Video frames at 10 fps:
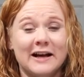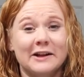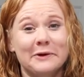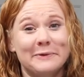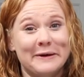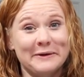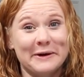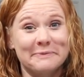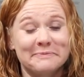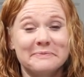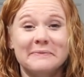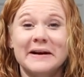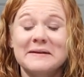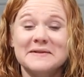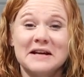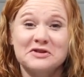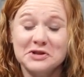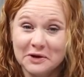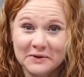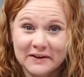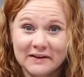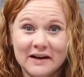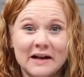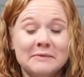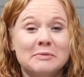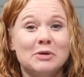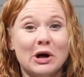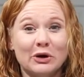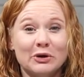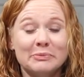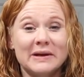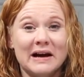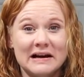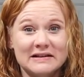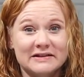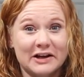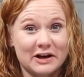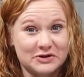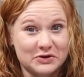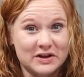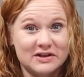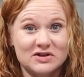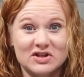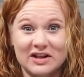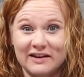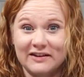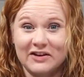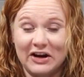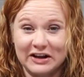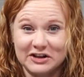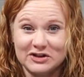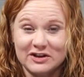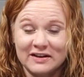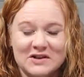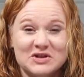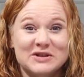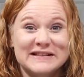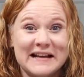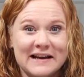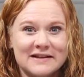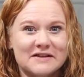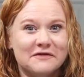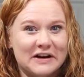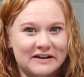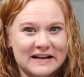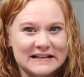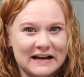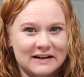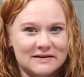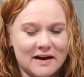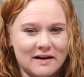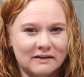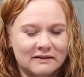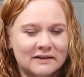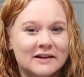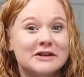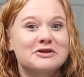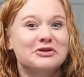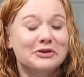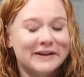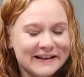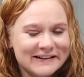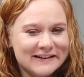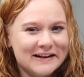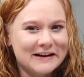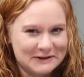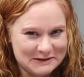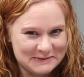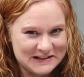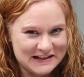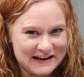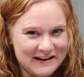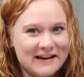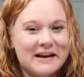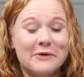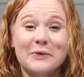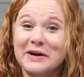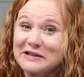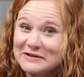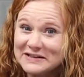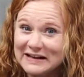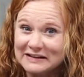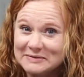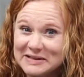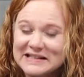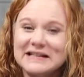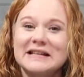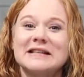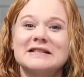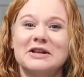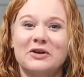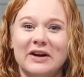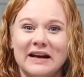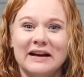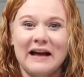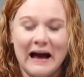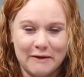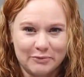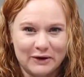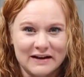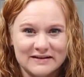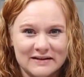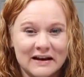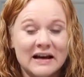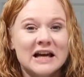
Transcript: Hello and welcome. My name is Angie Holden and I'm the blogger behind The Country Chic Cottage. So today is a very exciting day. It's Cricut Announcement Day, and one of those announcements is the Cricut Hat Press.